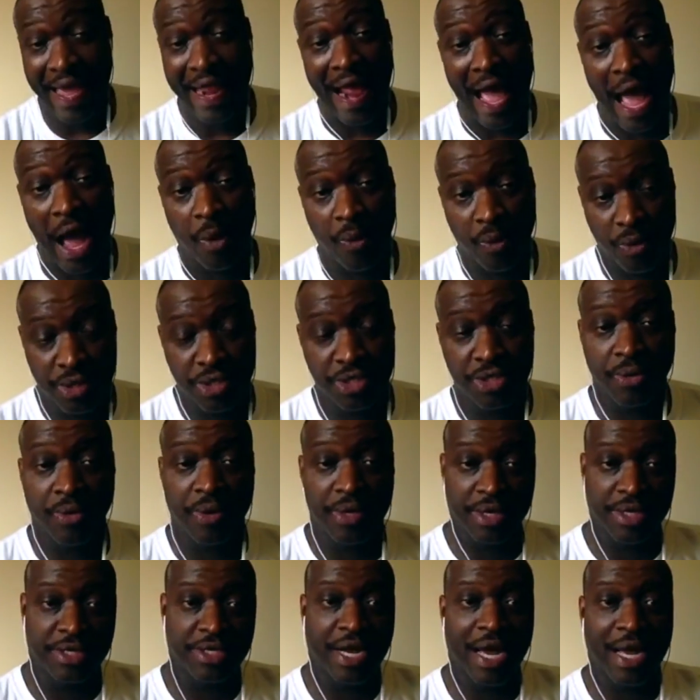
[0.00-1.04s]
hours doing
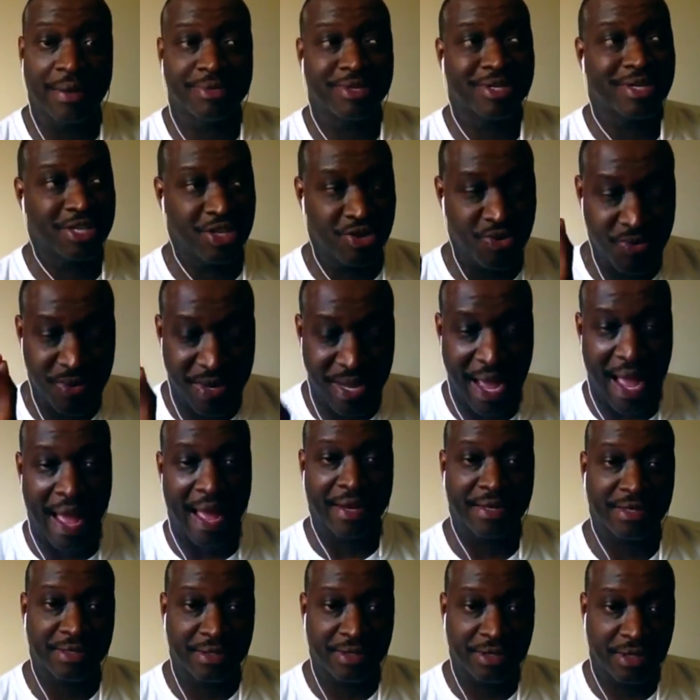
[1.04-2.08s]
your job search.
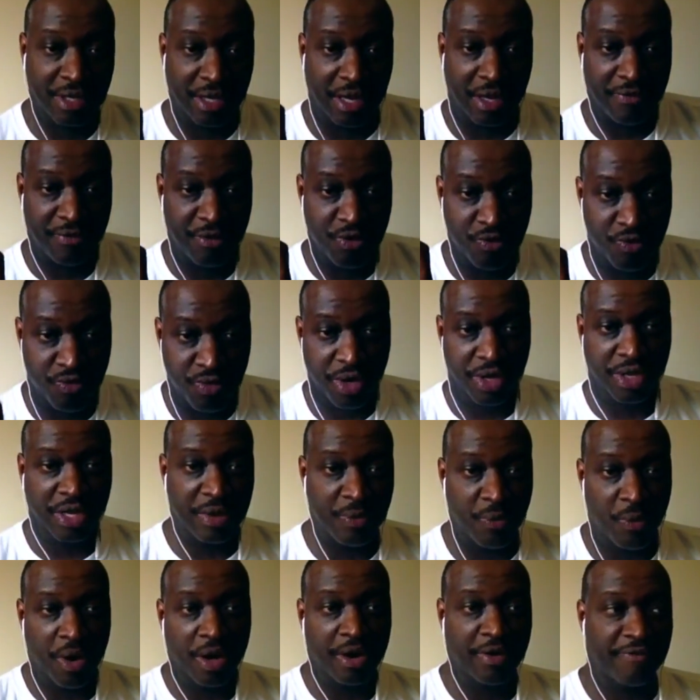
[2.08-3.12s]
If you really
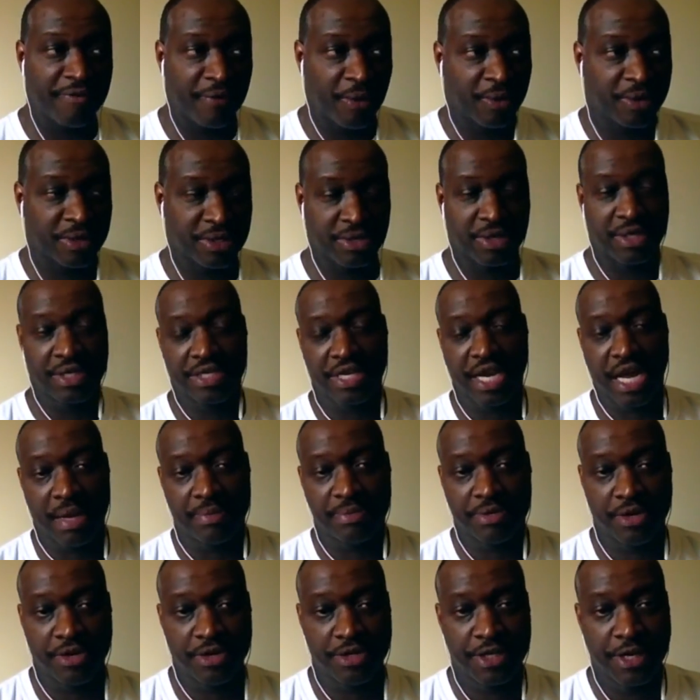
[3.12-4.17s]
want to focus on job
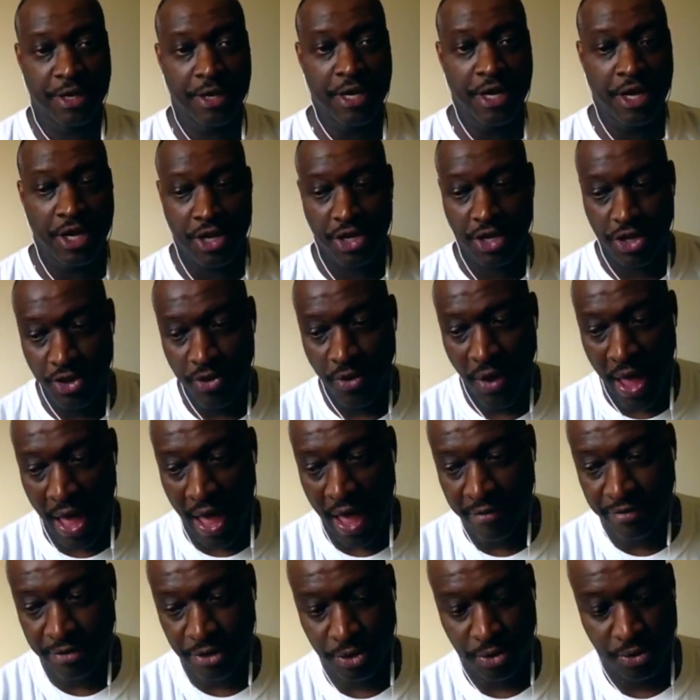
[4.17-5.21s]
search, you
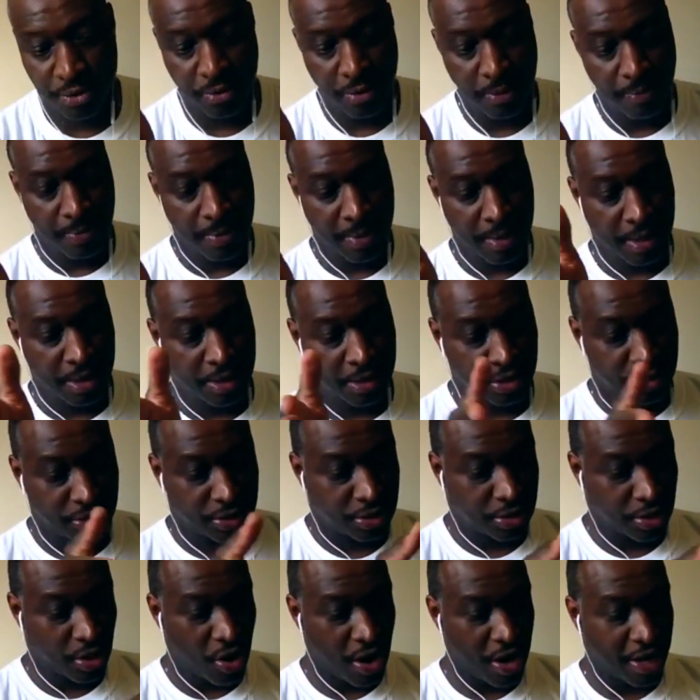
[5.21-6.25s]
have to
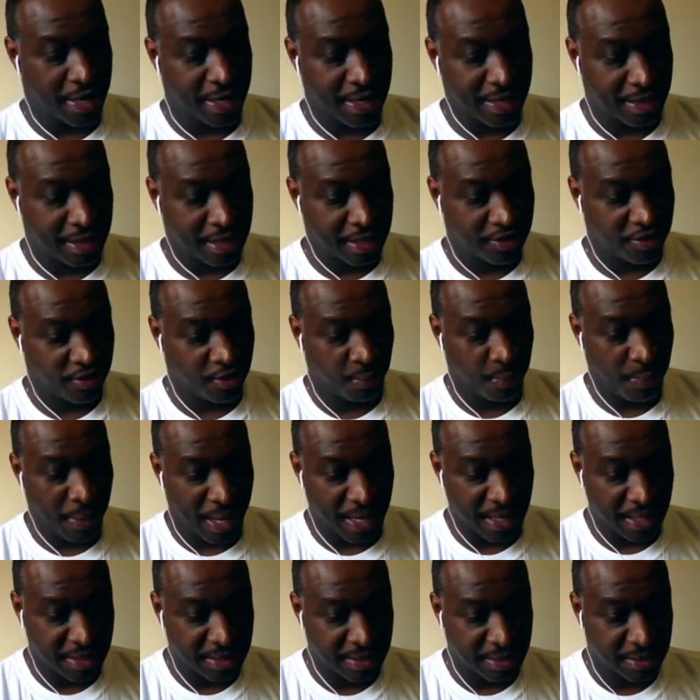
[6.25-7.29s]
target the
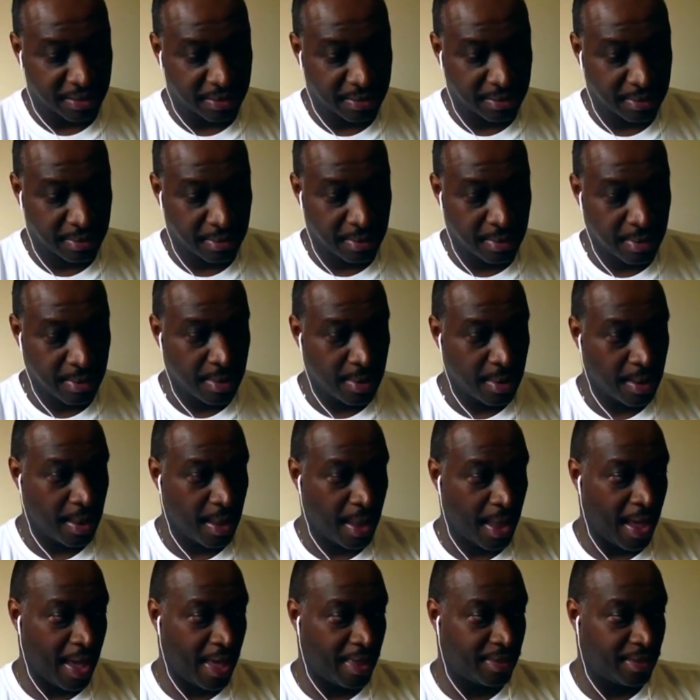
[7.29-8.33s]
space
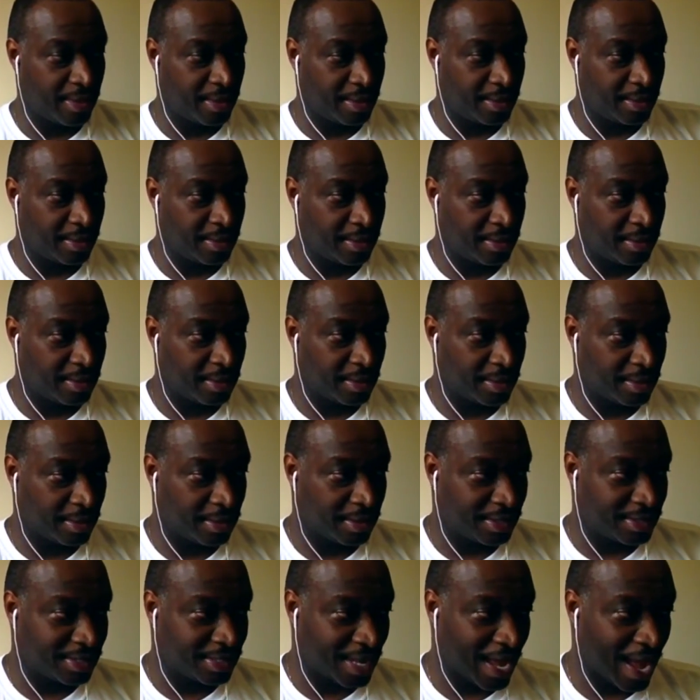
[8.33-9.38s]
and
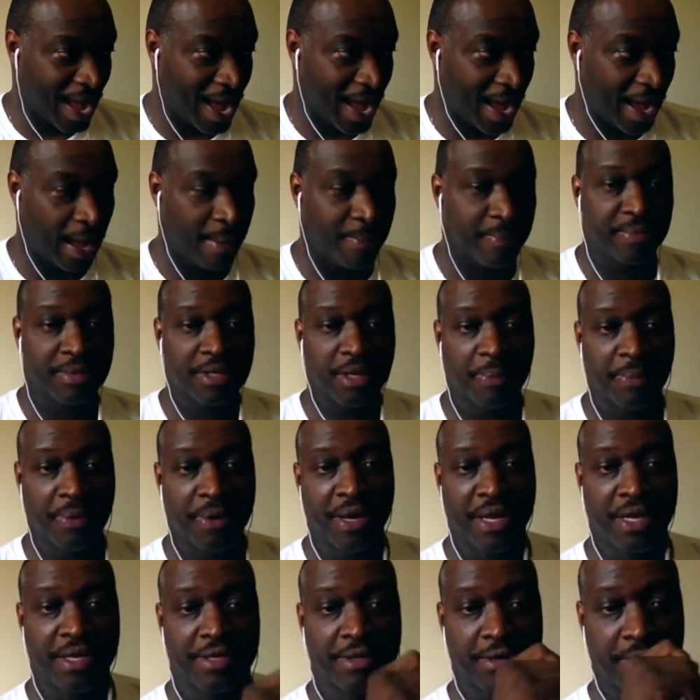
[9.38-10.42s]
the time to put
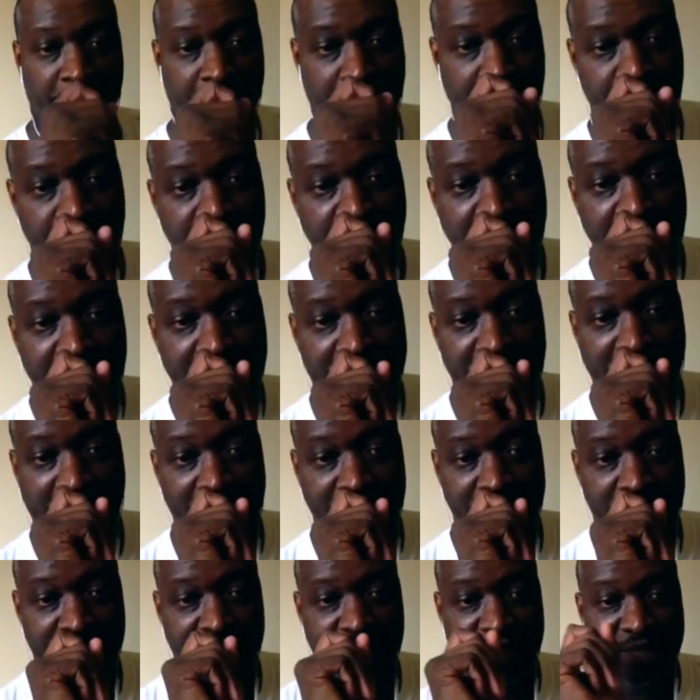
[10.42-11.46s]
into it. Job
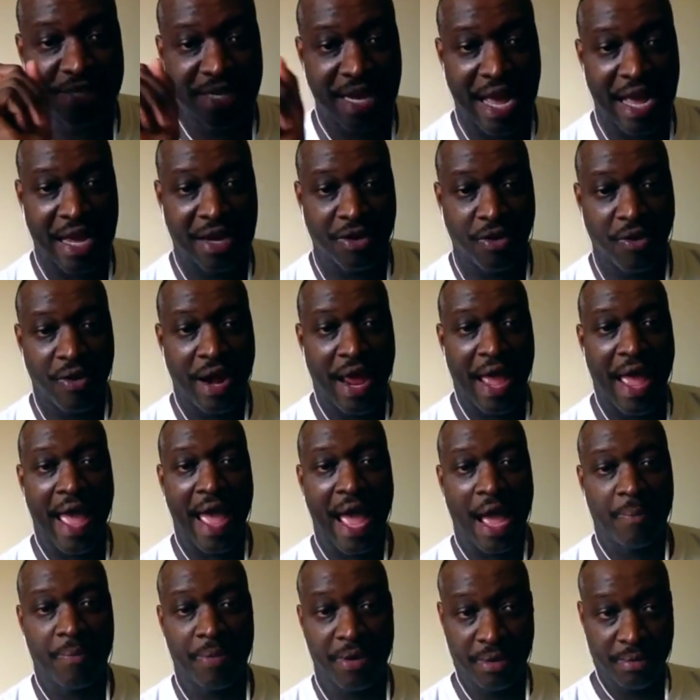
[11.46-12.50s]
search is not going to
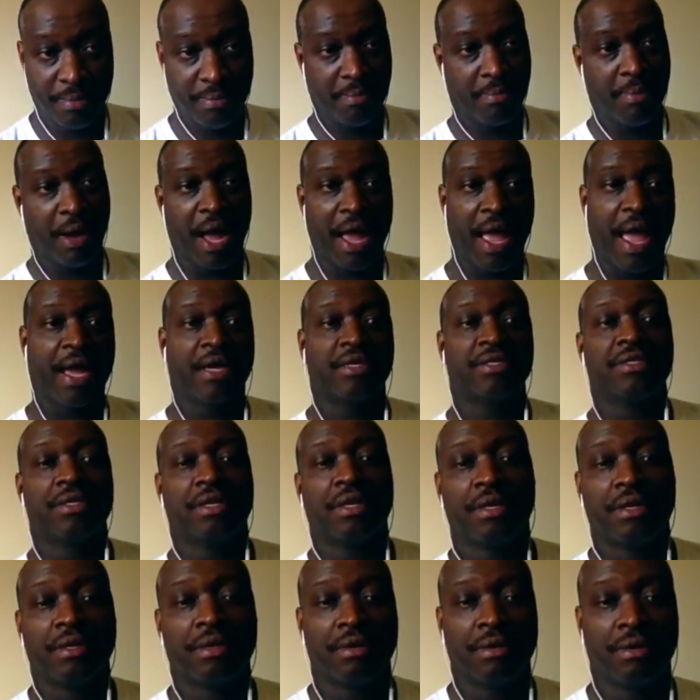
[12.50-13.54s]
happen by
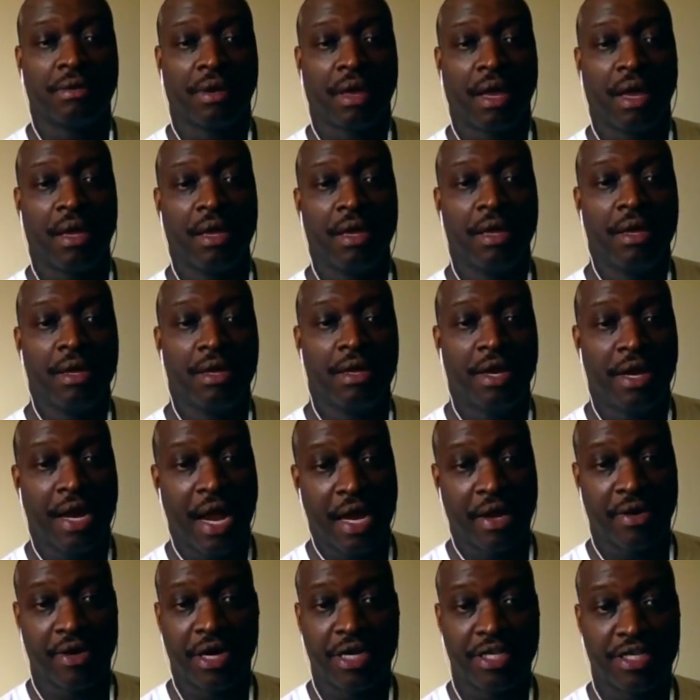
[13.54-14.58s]
accident. Okay, you're
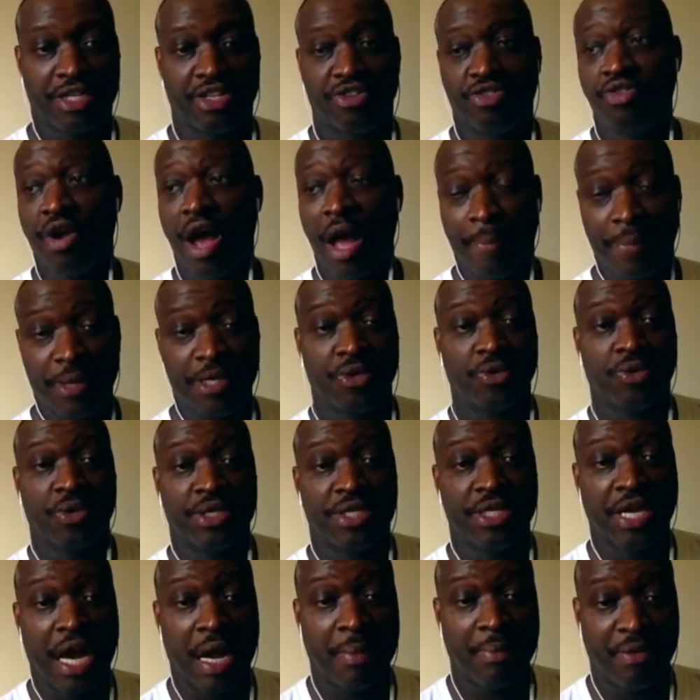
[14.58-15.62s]
not going to just drop into a
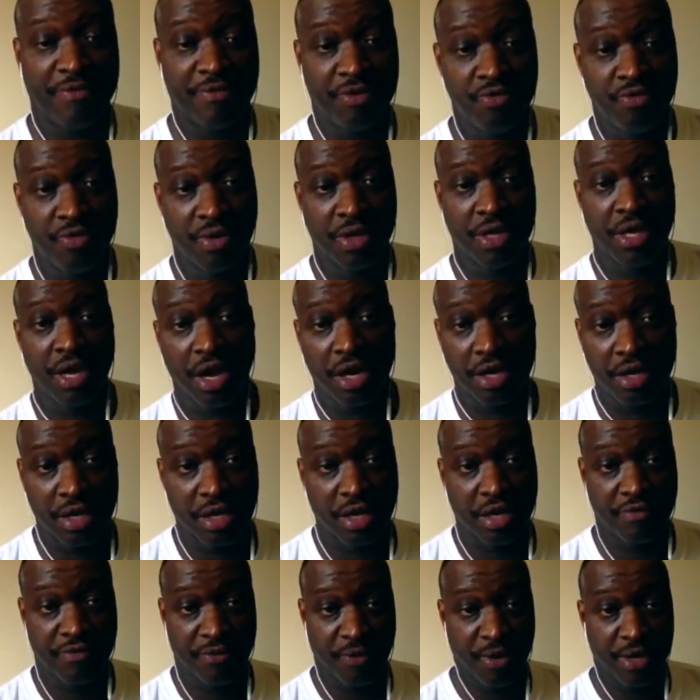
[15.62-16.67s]
job. If you really are
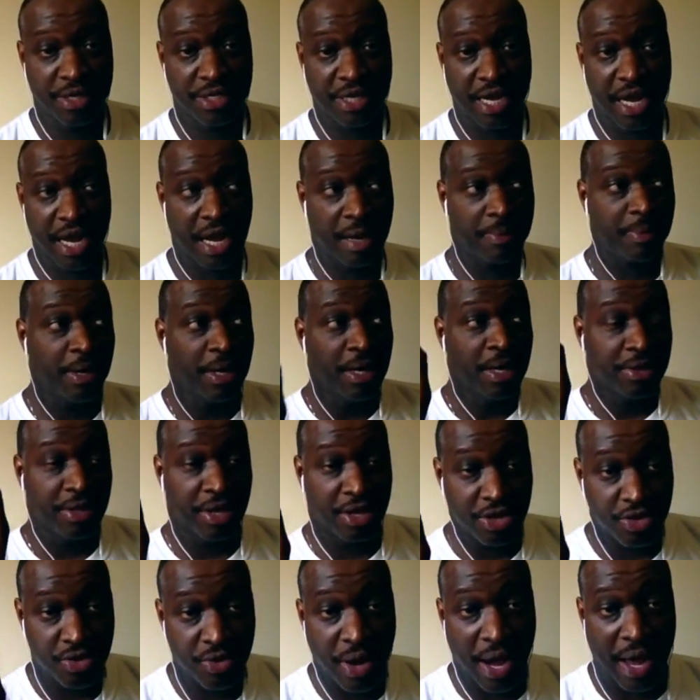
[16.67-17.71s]
looking for a job,
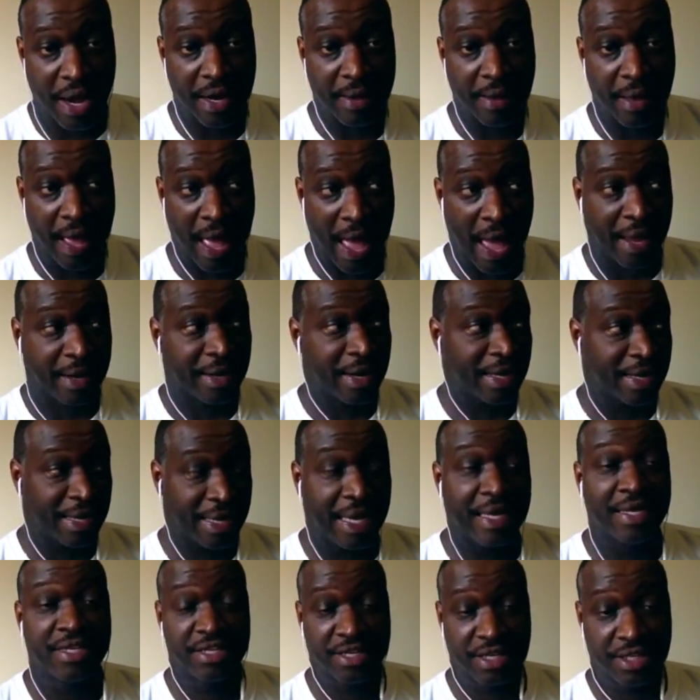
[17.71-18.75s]
then you got to act like
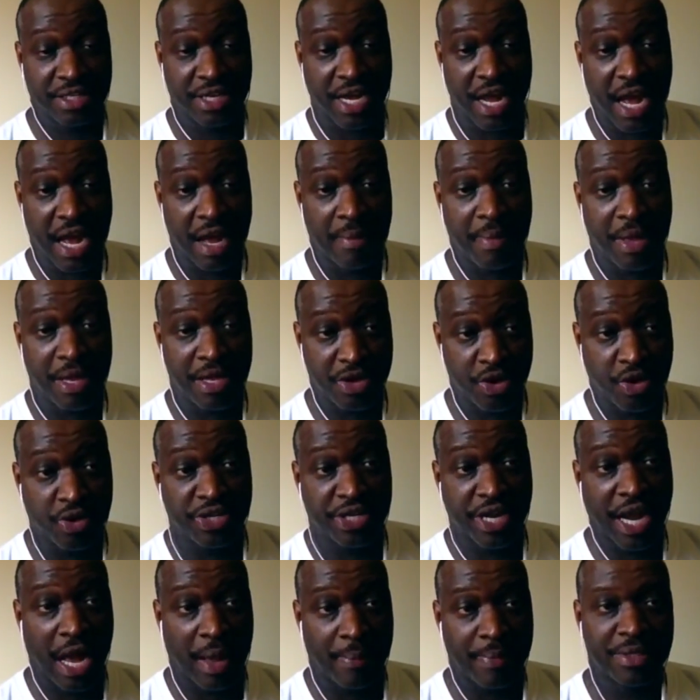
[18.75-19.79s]
it's a job, and your
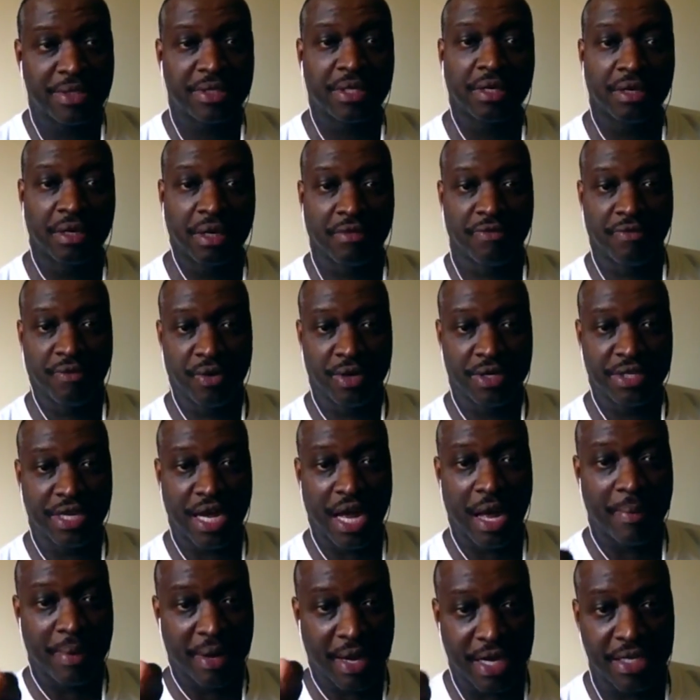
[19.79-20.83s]
job is to look for a
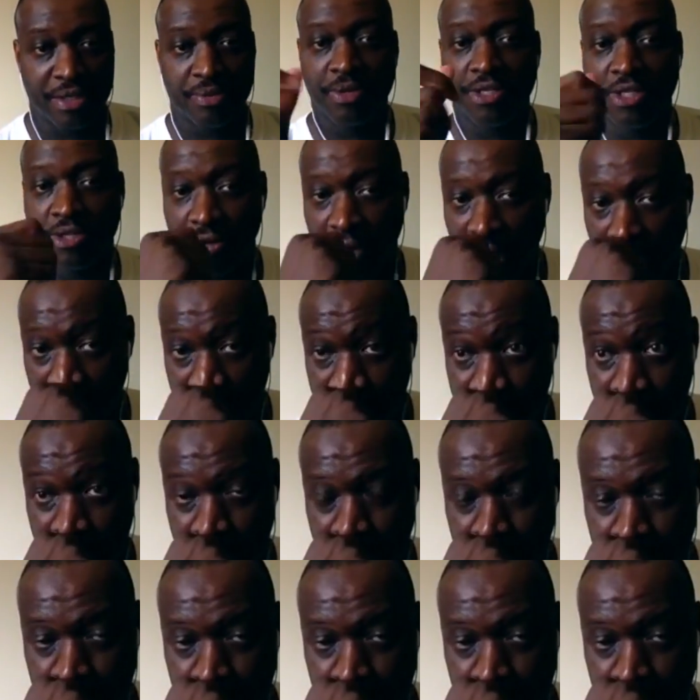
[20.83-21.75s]
job, and that's what you got to do.